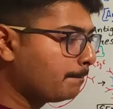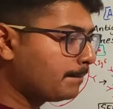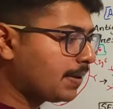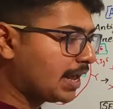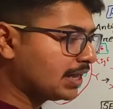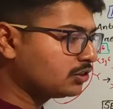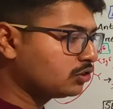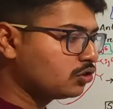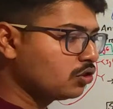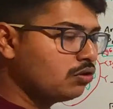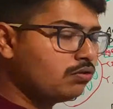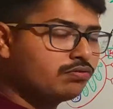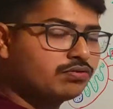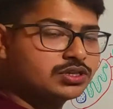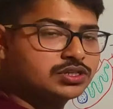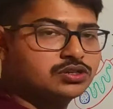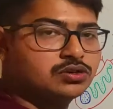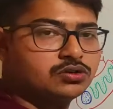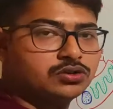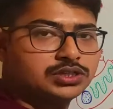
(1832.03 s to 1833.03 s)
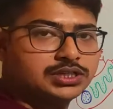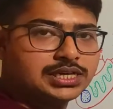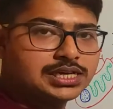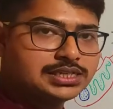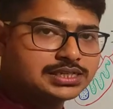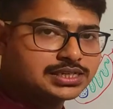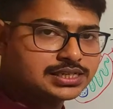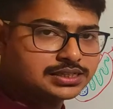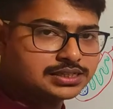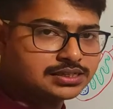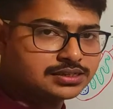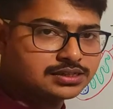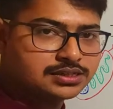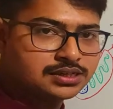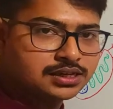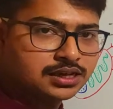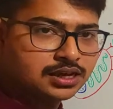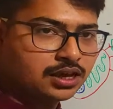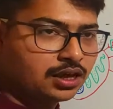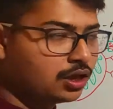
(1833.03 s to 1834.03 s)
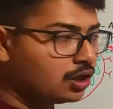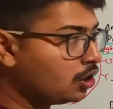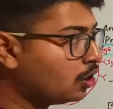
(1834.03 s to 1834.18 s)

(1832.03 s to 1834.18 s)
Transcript: pathophysiological changes.